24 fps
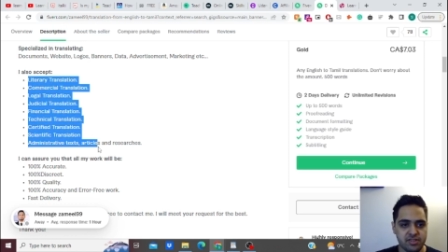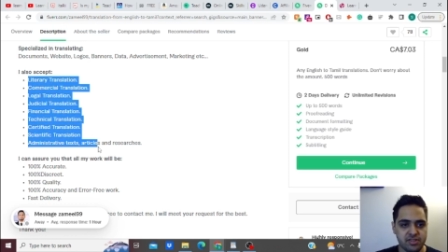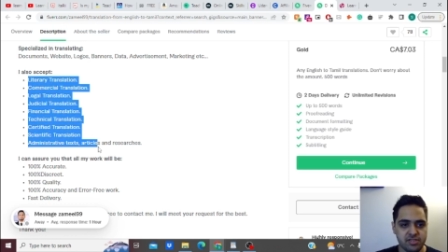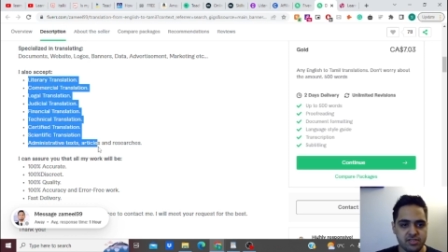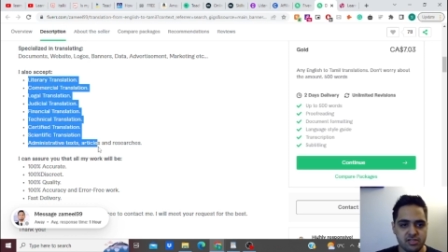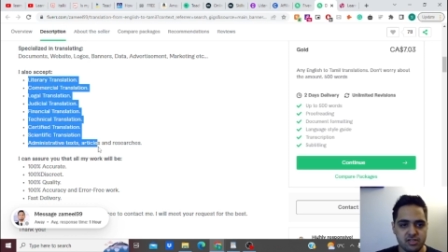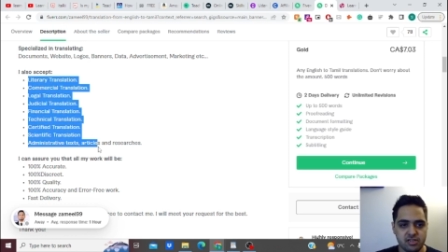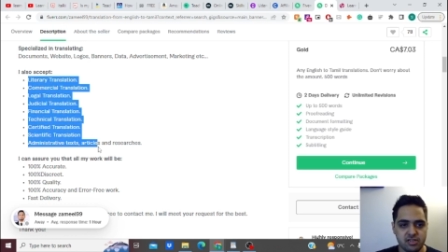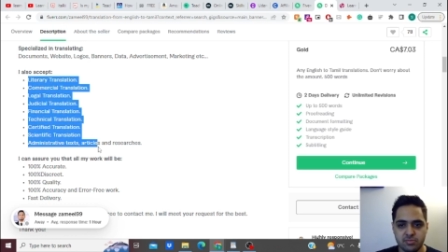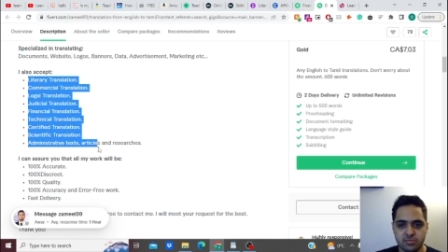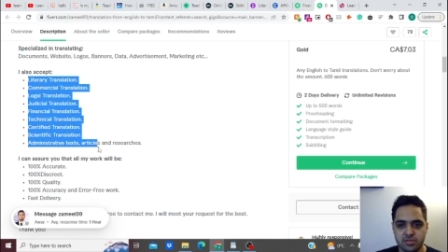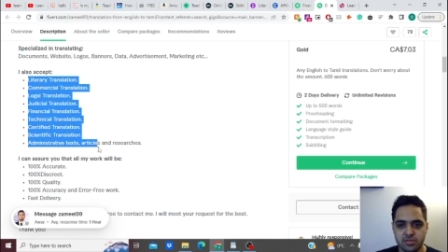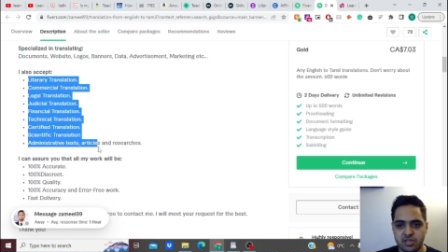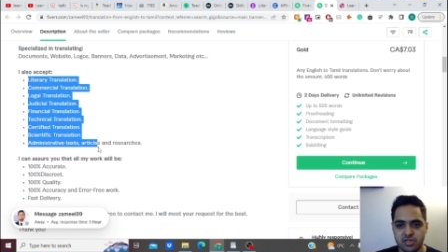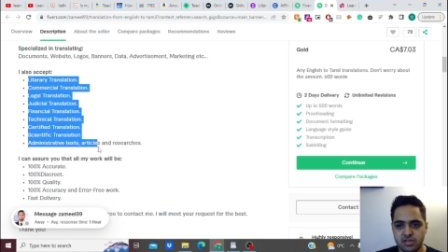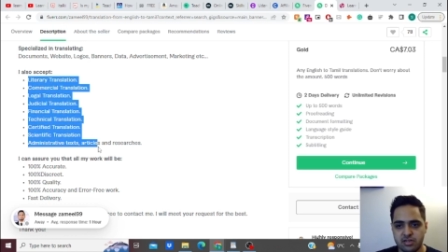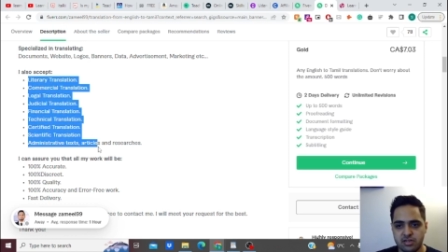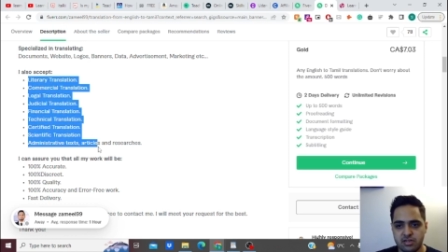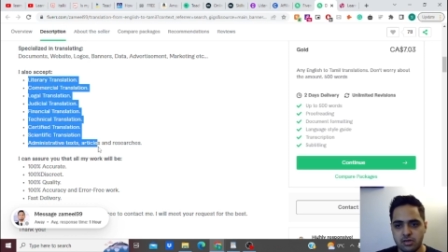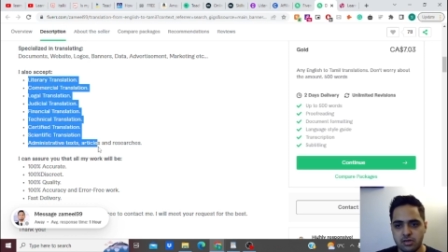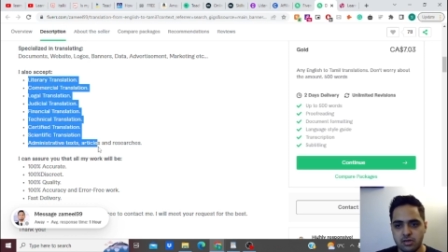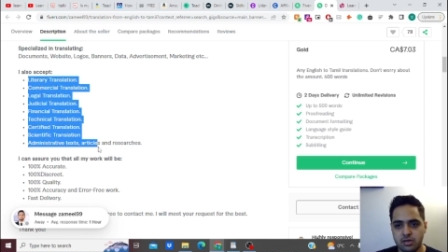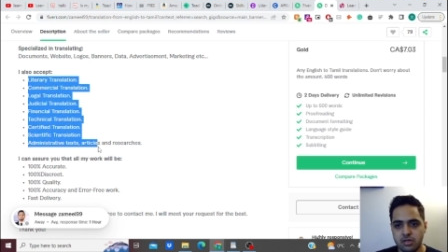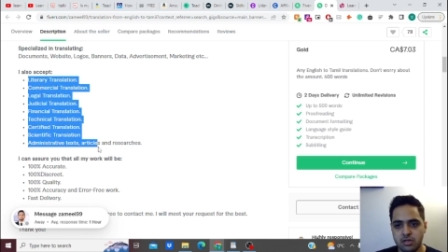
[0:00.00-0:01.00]
terms
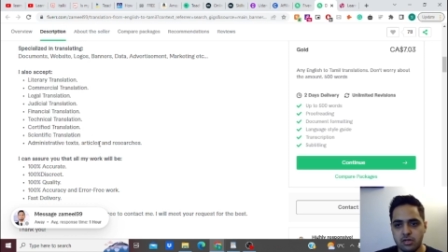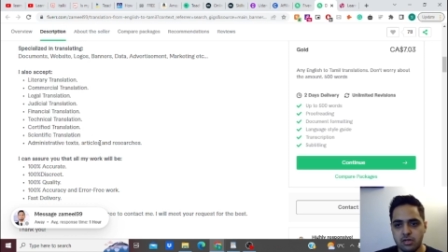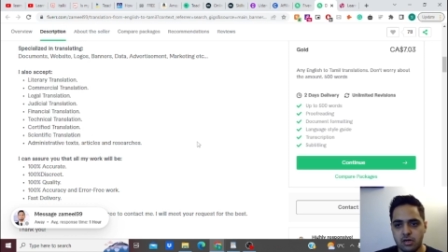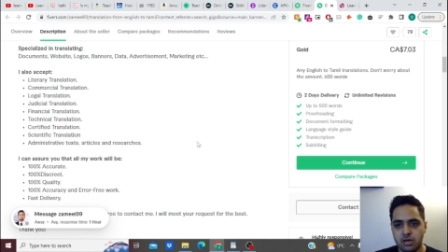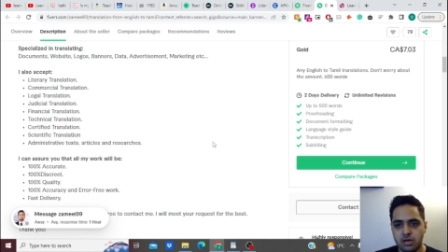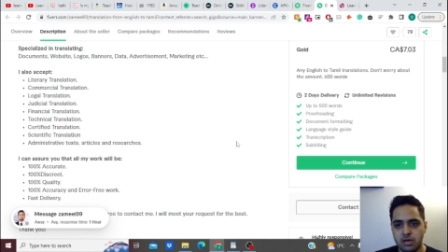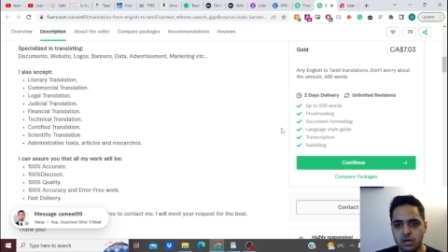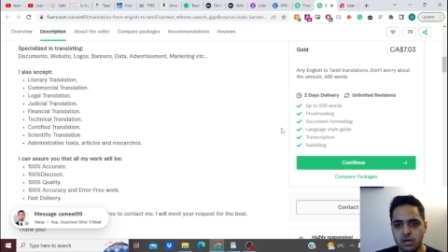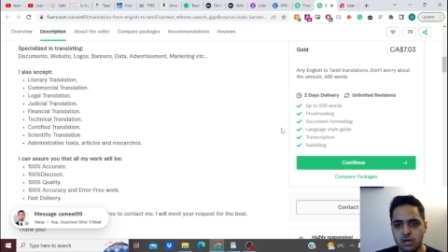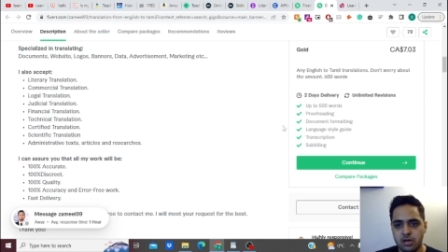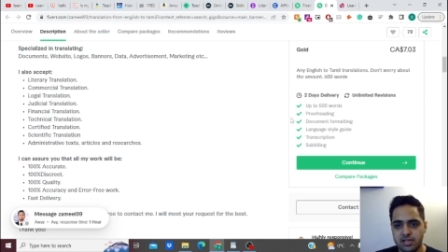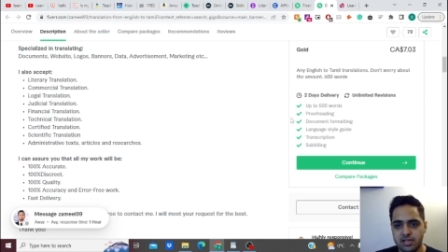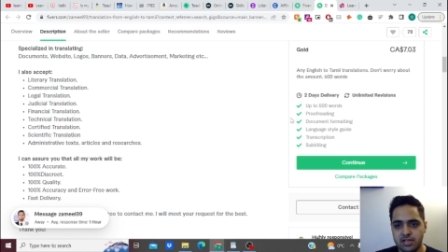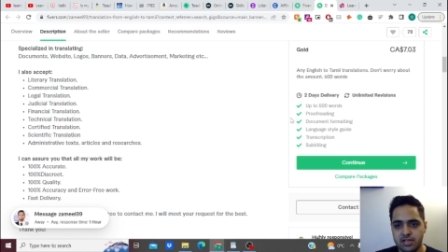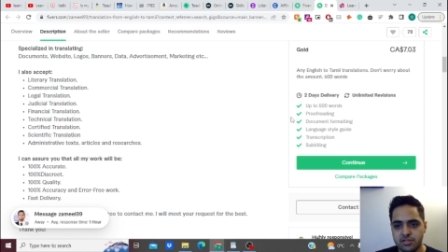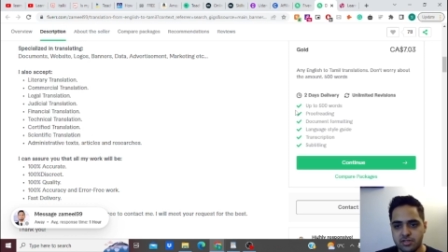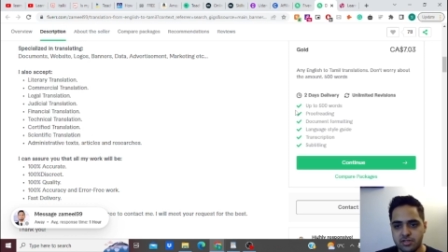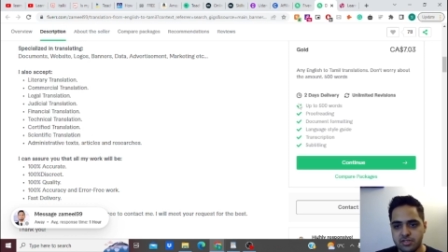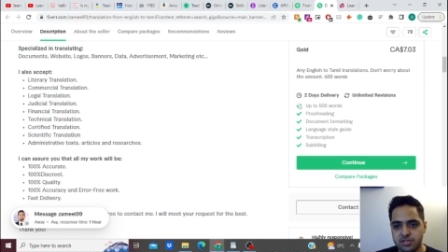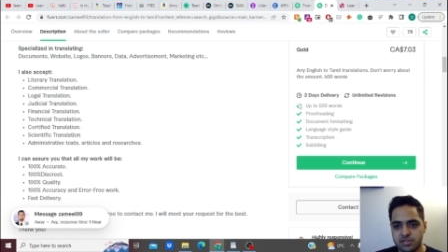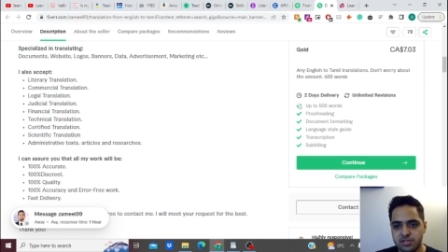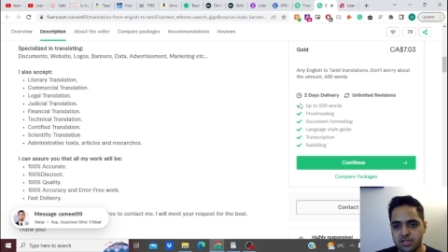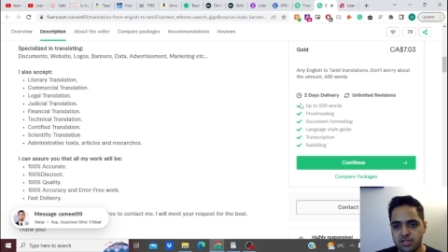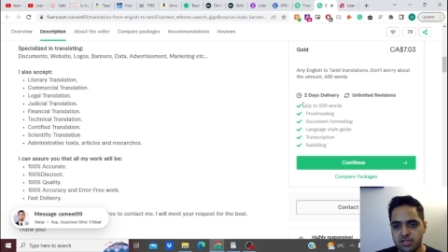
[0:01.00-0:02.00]
here. As you
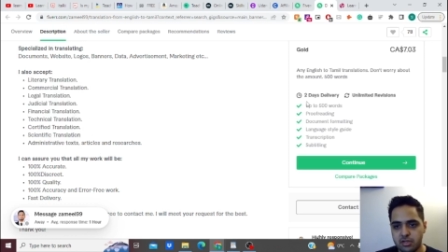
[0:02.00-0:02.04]
can see,